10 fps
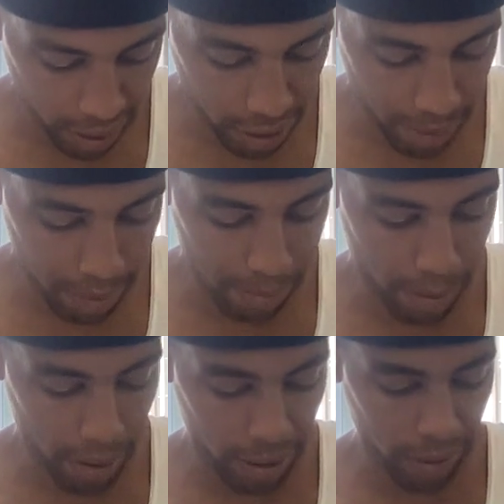It shall be
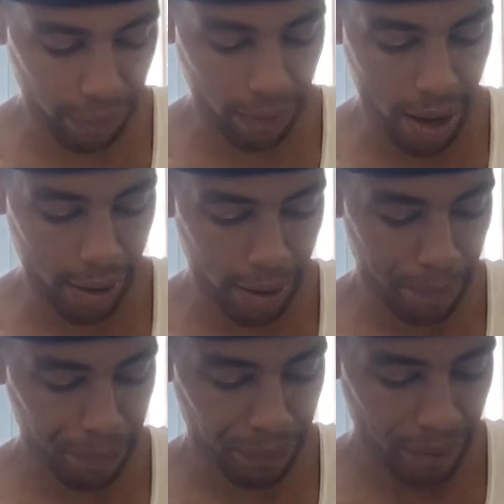burned in fire.
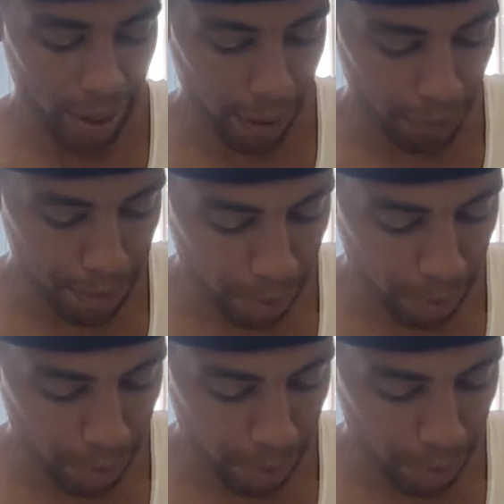If the